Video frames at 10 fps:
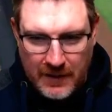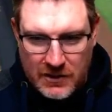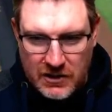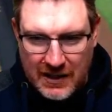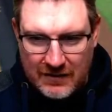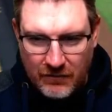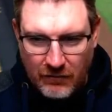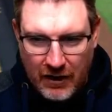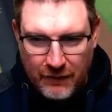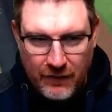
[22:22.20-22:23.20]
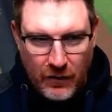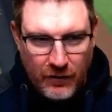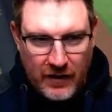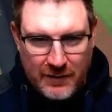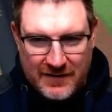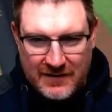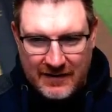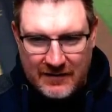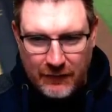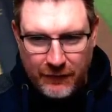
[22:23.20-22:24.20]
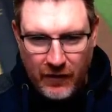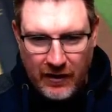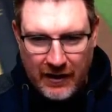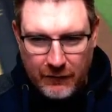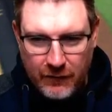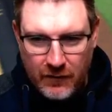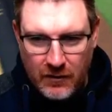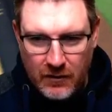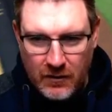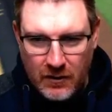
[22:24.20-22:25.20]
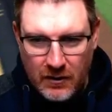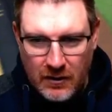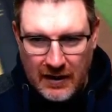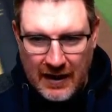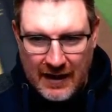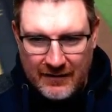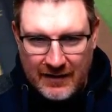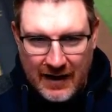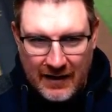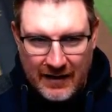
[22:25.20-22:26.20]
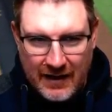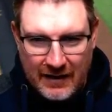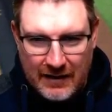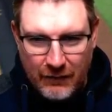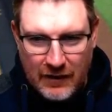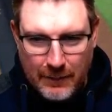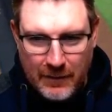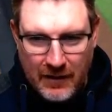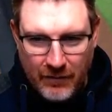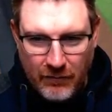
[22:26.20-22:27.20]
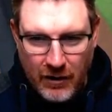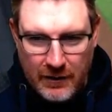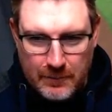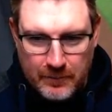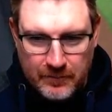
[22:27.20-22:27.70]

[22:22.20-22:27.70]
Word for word: pitch into right field. That'll be 6 to 5. As Gallagher gives up another run.